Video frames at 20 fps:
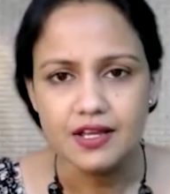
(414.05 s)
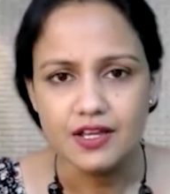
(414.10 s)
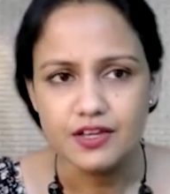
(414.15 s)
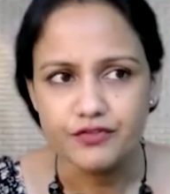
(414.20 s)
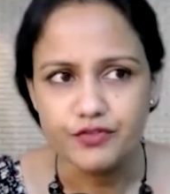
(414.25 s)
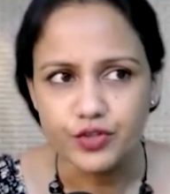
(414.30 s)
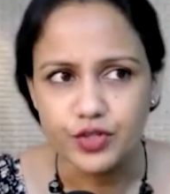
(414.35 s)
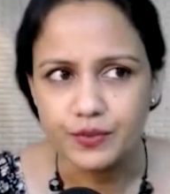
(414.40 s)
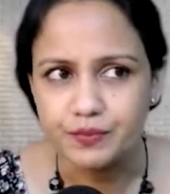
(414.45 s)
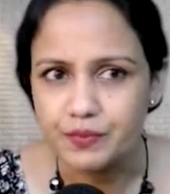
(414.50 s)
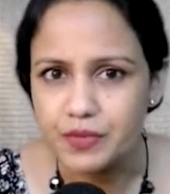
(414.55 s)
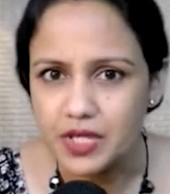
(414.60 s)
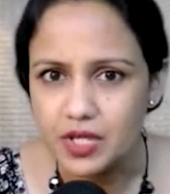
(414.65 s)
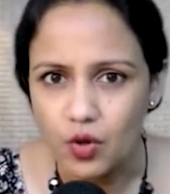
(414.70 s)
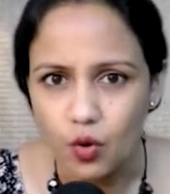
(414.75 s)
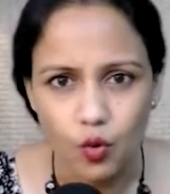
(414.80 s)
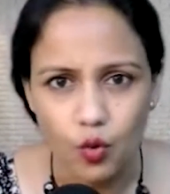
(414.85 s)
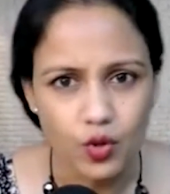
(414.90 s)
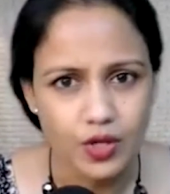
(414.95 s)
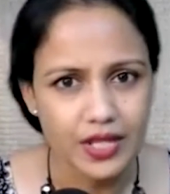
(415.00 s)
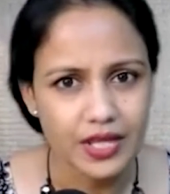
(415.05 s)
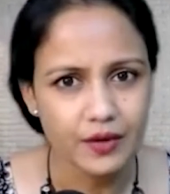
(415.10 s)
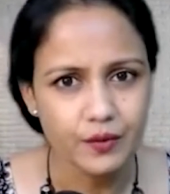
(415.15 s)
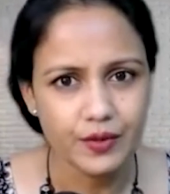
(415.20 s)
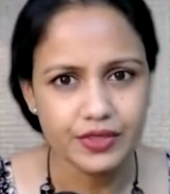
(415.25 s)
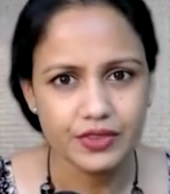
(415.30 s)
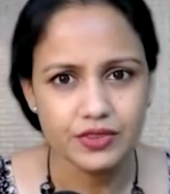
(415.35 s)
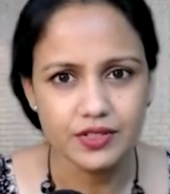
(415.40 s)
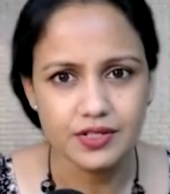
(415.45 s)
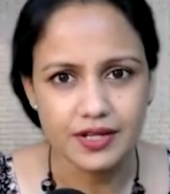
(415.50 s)
if you can be okay
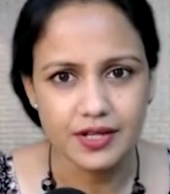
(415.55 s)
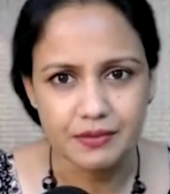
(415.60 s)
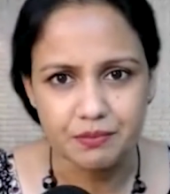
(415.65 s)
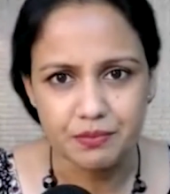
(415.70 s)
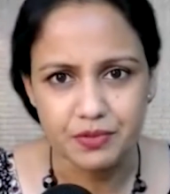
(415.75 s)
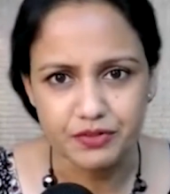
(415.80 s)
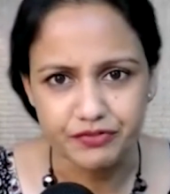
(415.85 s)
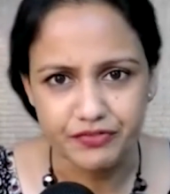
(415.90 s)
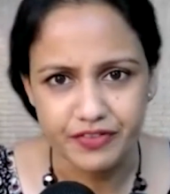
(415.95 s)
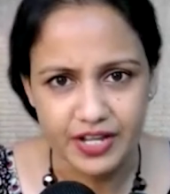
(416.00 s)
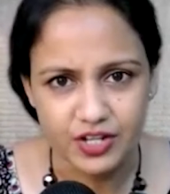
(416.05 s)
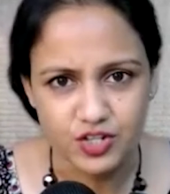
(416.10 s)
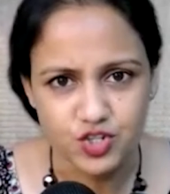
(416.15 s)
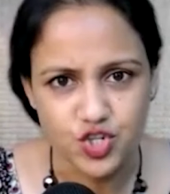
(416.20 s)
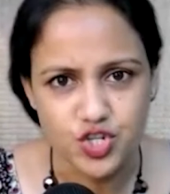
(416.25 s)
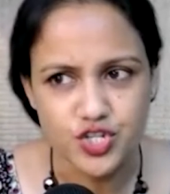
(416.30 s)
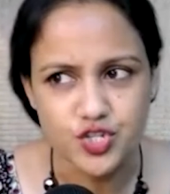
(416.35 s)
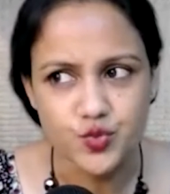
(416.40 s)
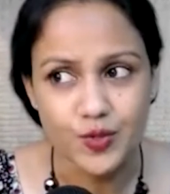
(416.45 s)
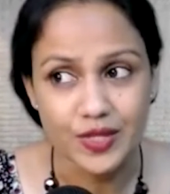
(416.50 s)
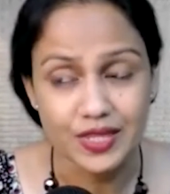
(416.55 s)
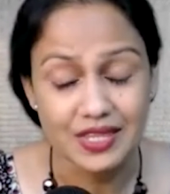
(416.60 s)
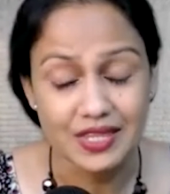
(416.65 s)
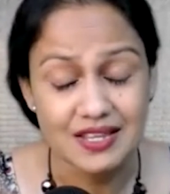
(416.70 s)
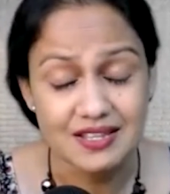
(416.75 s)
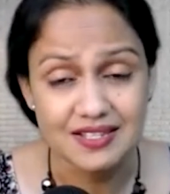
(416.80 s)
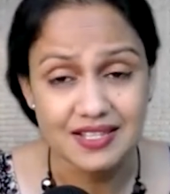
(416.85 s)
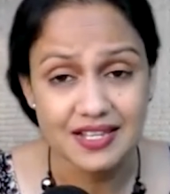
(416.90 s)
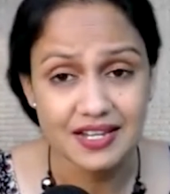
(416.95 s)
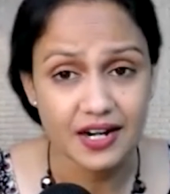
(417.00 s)
with the imperfections, with
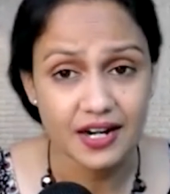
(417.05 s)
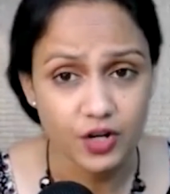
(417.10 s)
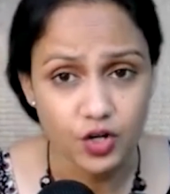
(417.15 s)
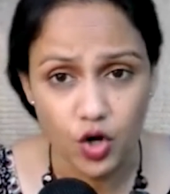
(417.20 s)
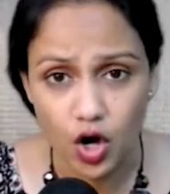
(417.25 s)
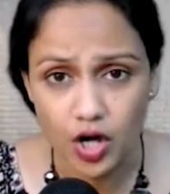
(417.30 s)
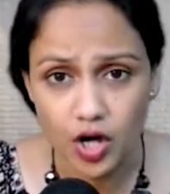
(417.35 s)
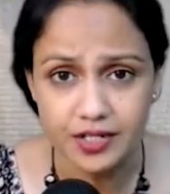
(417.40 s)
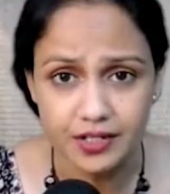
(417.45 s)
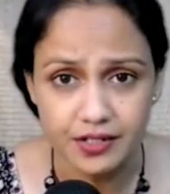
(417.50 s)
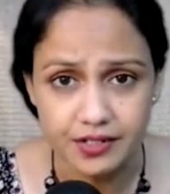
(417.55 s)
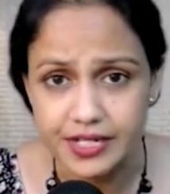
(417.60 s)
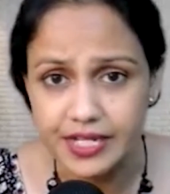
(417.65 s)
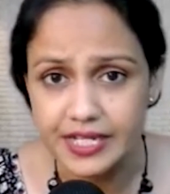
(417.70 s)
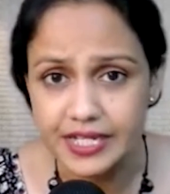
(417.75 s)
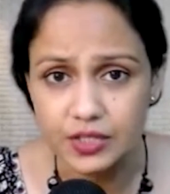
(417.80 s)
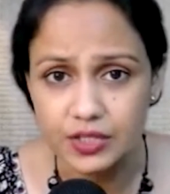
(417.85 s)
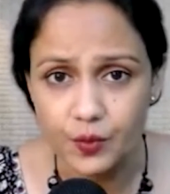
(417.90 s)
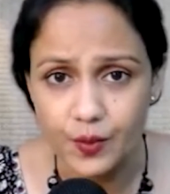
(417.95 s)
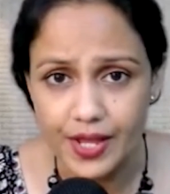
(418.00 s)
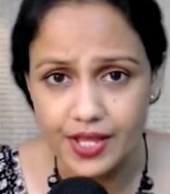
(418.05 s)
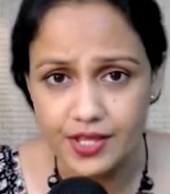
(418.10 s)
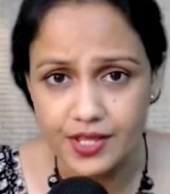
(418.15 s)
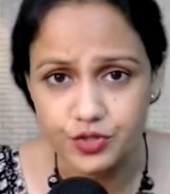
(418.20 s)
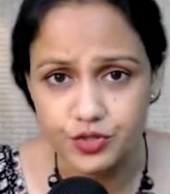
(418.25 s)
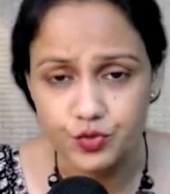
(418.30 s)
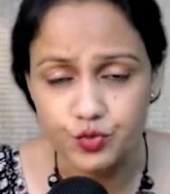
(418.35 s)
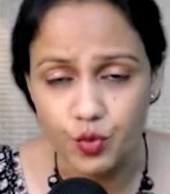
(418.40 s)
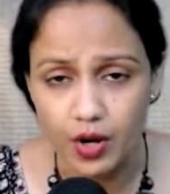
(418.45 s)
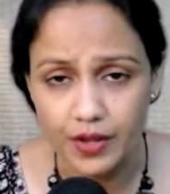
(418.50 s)
things that are not turning the way
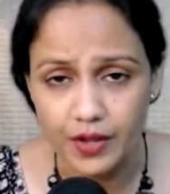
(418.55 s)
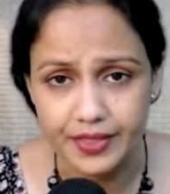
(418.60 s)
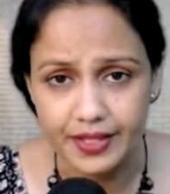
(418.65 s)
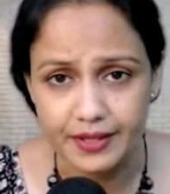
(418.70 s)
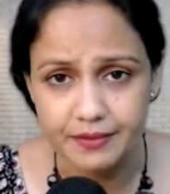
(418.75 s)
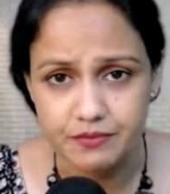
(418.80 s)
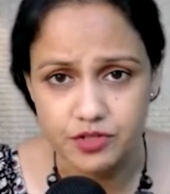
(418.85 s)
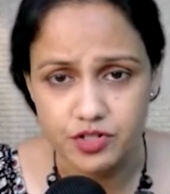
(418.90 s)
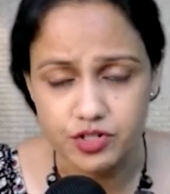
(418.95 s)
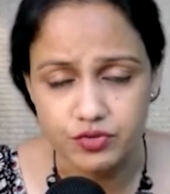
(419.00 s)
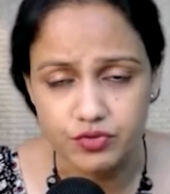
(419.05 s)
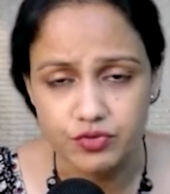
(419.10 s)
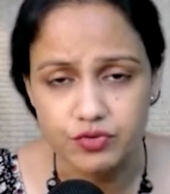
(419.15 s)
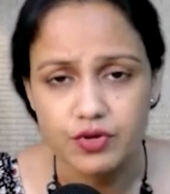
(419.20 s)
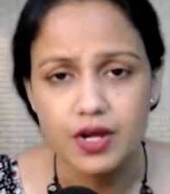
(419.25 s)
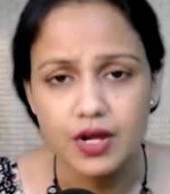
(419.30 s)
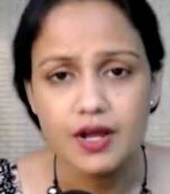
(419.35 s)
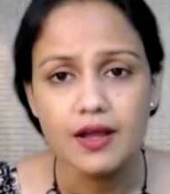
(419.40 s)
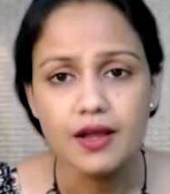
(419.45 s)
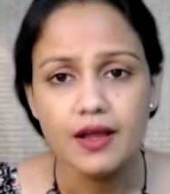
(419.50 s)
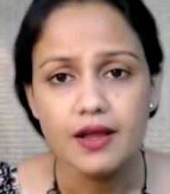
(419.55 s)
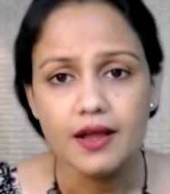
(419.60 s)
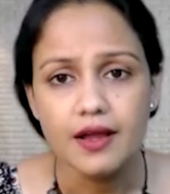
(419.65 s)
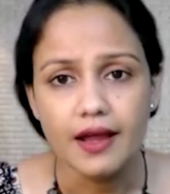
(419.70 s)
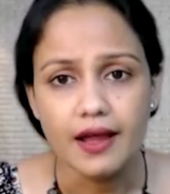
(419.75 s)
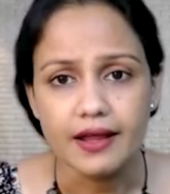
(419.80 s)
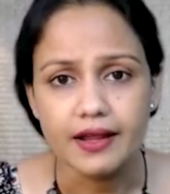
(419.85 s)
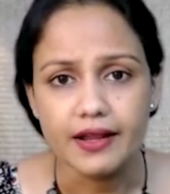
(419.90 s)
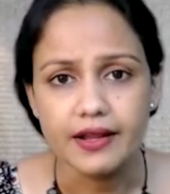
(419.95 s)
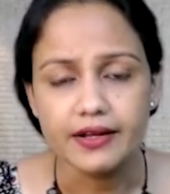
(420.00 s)
you want them to,
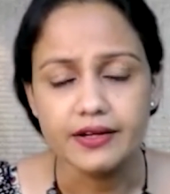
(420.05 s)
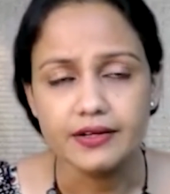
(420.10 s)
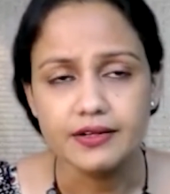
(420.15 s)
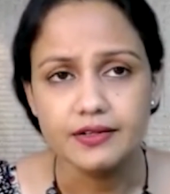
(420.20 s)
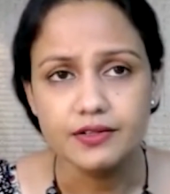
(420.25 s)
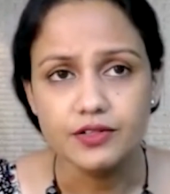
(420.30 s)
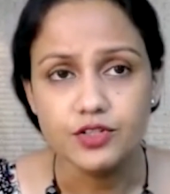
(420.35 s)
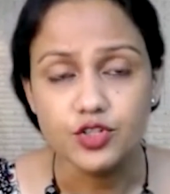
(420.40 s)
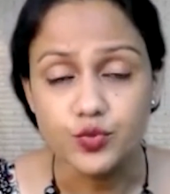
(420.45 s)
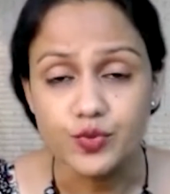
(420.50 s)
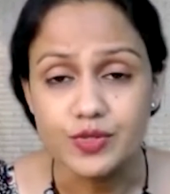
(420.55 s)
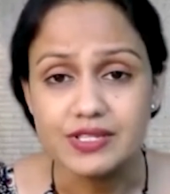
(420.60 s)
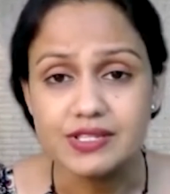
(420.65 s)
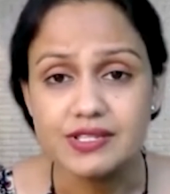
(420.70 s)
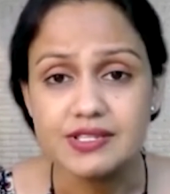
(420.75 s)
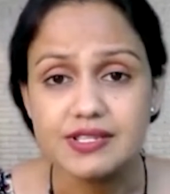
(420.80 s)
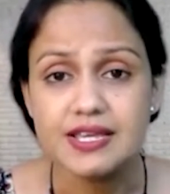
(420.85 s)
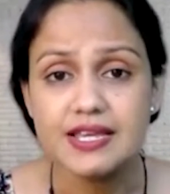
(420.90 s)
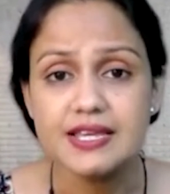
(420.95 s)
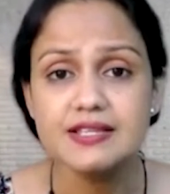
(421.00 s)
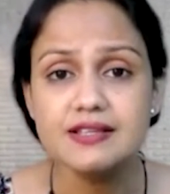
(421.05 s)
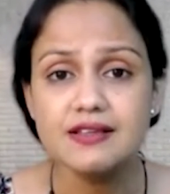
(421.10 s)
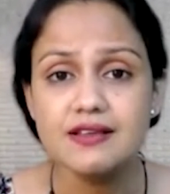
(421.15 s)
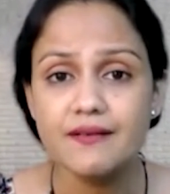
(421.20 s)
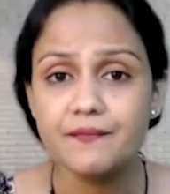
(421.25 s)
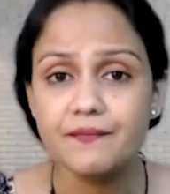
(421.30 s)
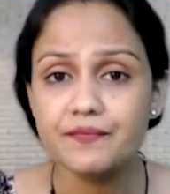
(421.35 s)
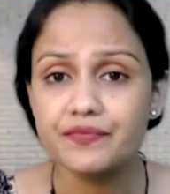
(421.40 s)
and you will see